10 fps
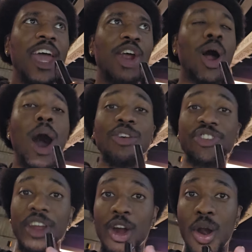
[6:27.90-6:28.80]
hear
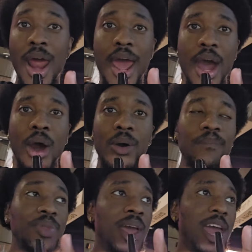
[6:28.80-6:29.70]
Austin crowd,
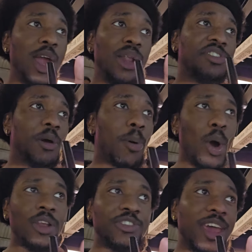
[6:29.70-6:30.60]
hear the
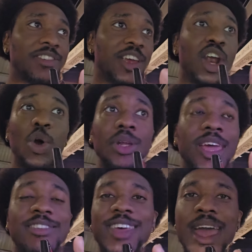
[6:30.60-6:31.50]
supporter section, hear what
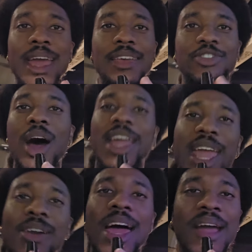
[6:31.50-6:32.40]
they saying, so I can
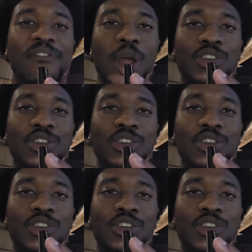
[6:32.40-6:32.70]
get like a fair